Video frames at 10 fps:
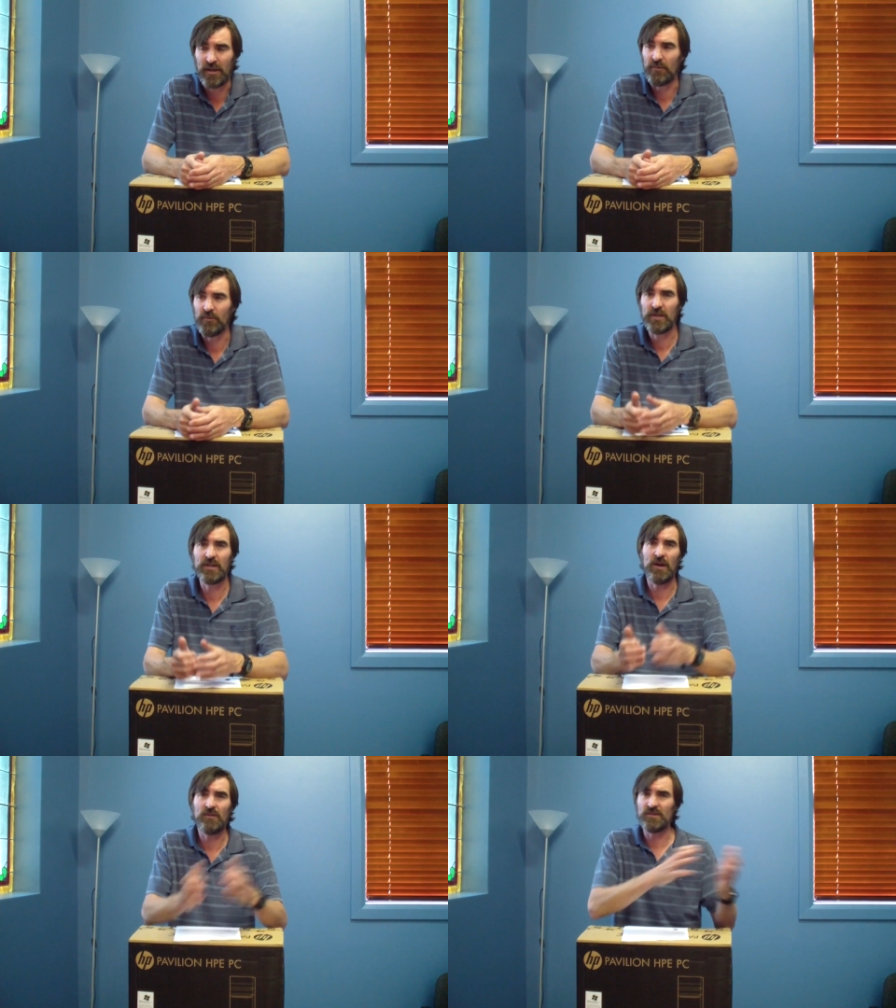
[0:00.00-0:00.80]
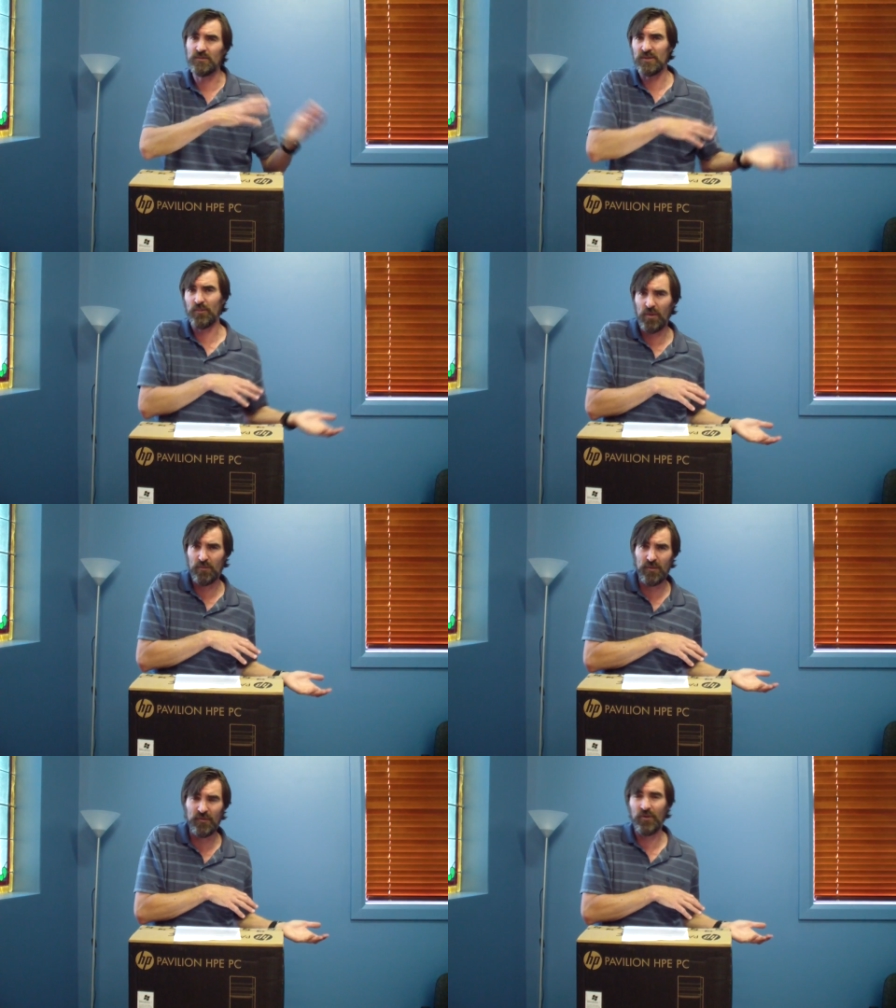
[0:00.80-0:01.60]
Yeah, we didn't know this was a
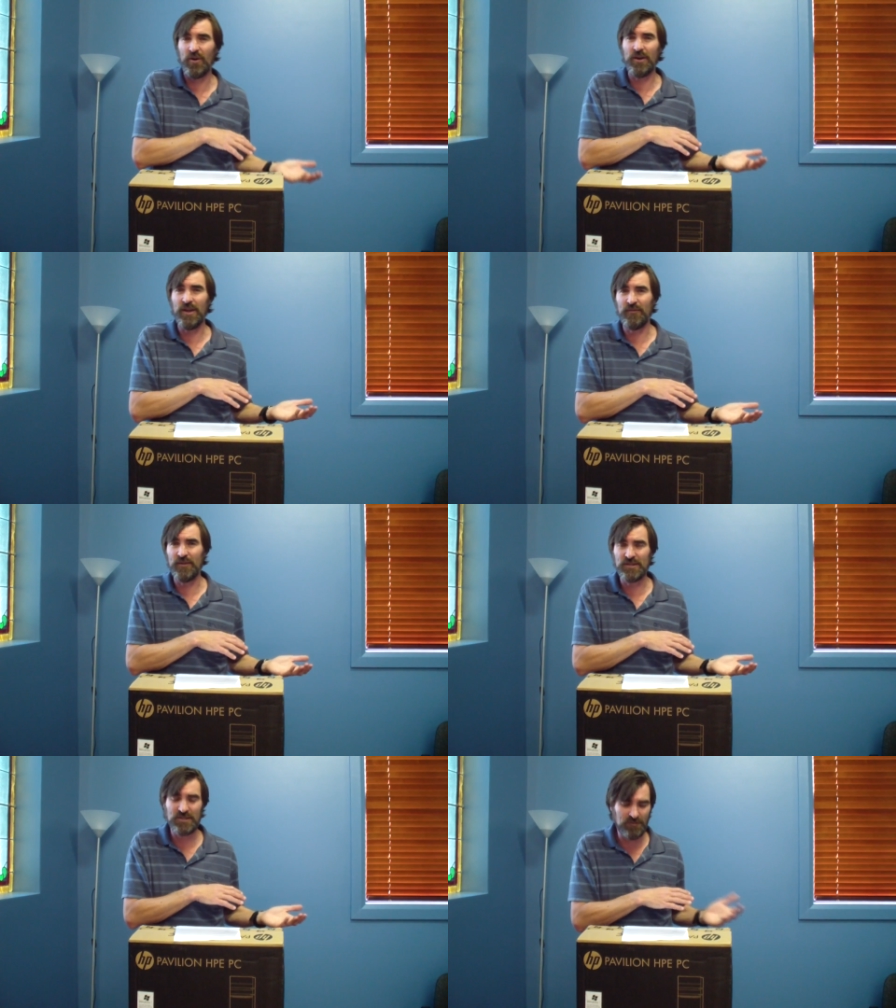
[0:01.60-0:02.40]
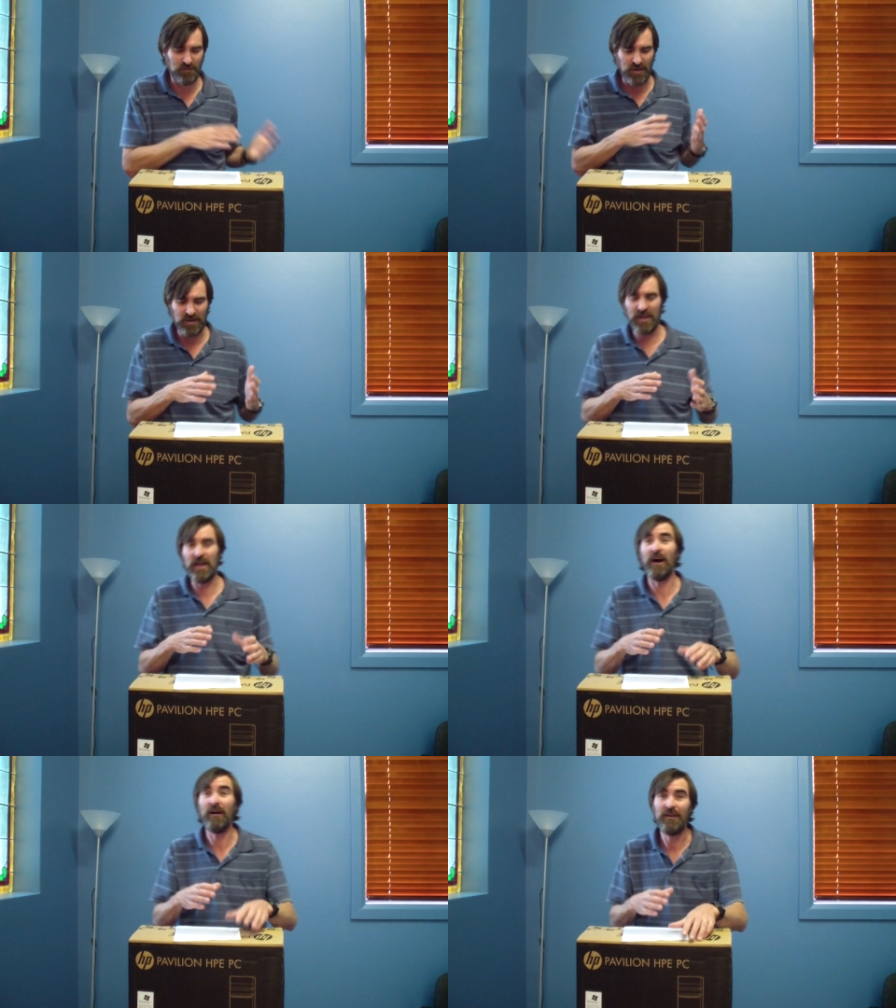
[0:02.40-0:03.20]
problem before high definition, but
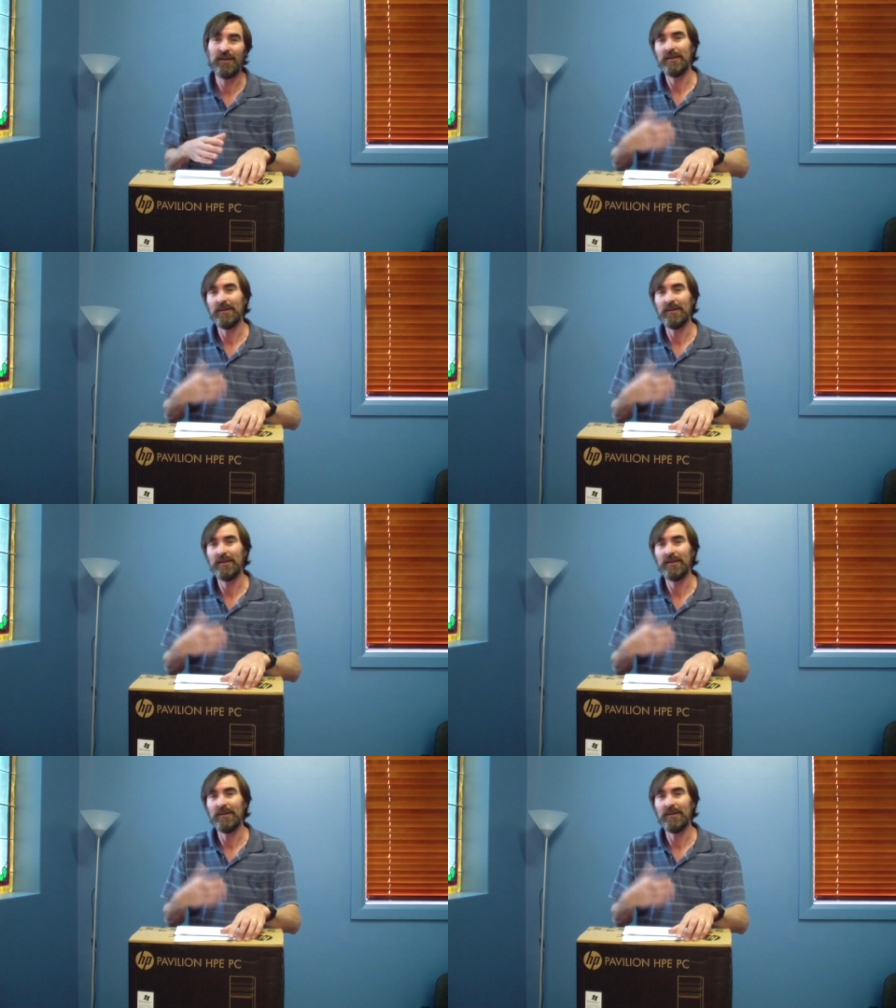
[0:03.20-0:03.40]
now,